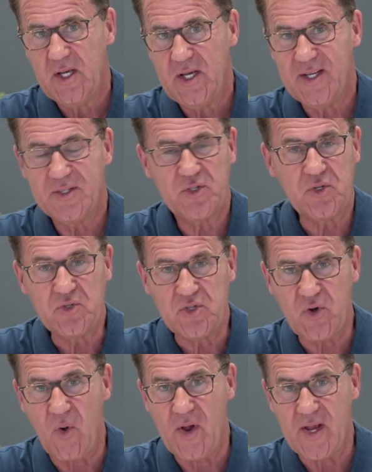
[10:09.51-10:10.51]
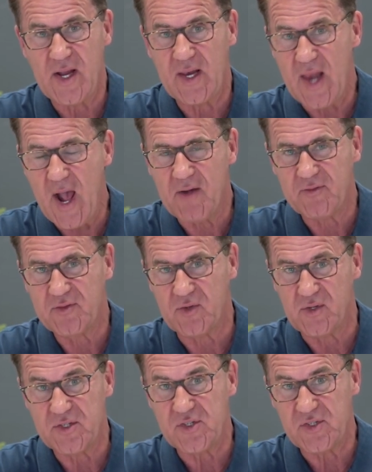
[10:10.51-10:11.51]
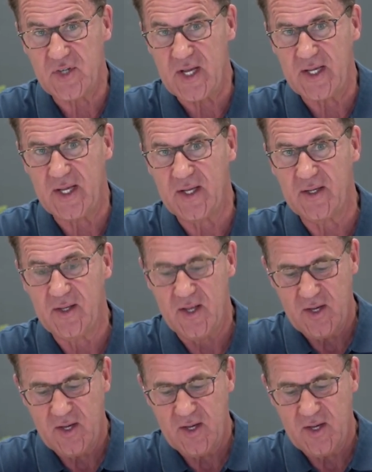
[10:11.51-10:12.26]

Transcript: into joy and laughter and singing.